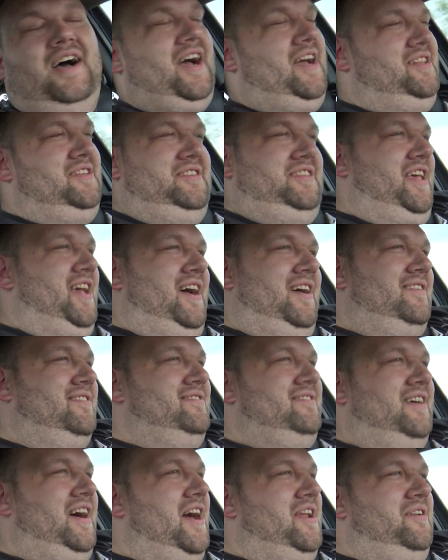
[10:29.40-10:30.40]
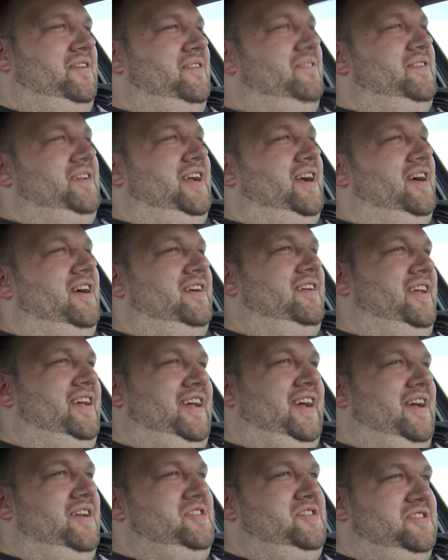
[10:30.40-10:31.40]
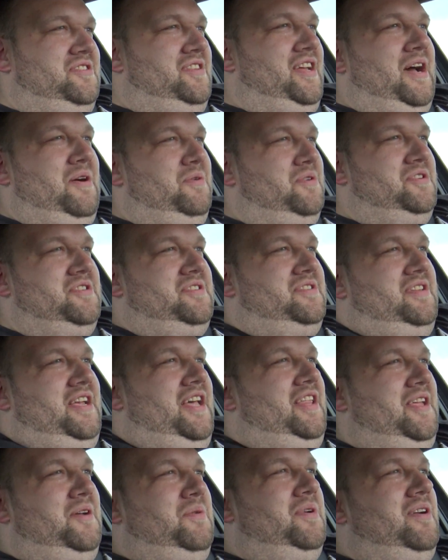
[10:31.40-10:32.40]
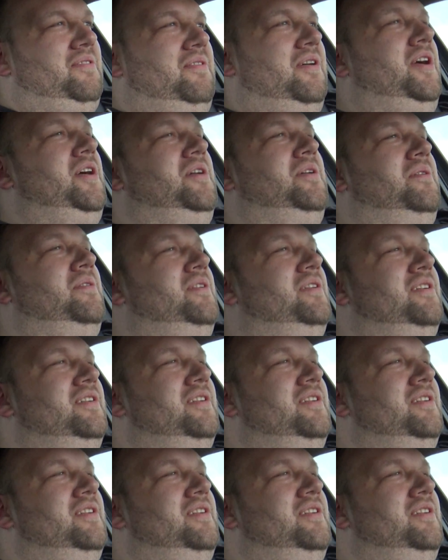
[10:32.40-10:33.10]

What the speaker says: I don't even care. Like, I would just daily whatever I own.